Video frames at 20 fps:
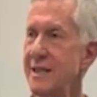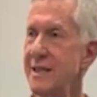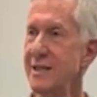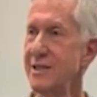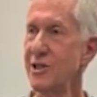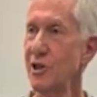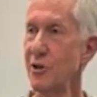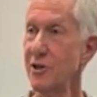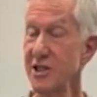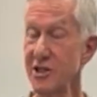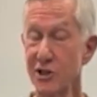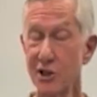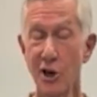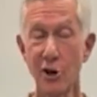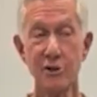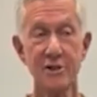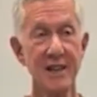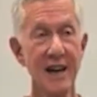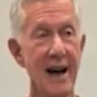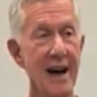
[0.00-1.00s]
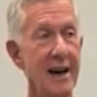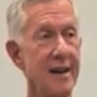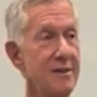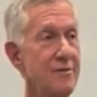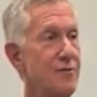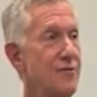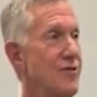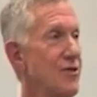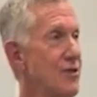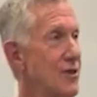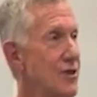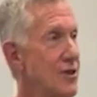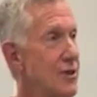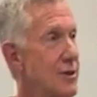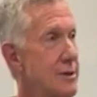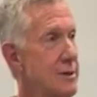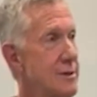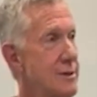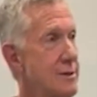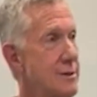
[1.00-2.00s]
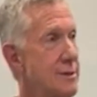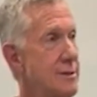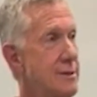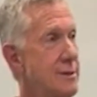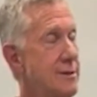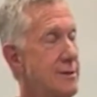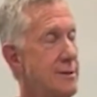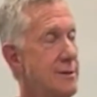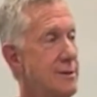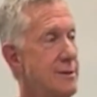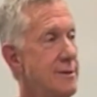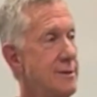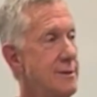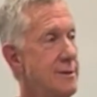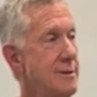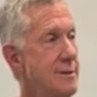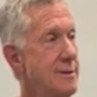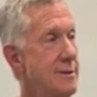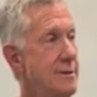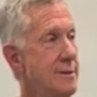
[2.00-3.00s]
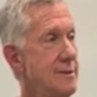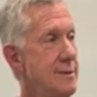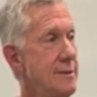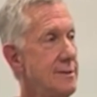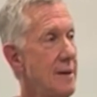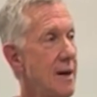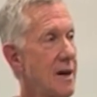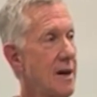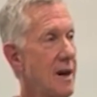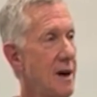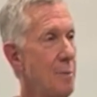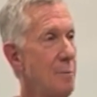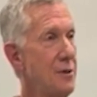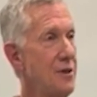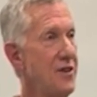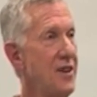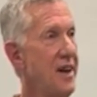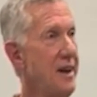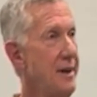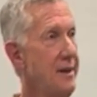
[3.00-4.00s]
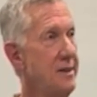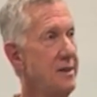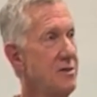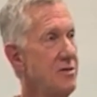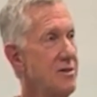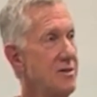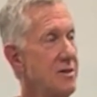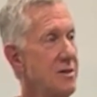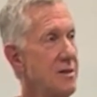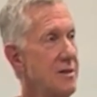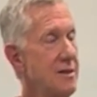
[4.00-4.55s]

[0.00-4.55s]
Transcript: So this goes on for a couple days.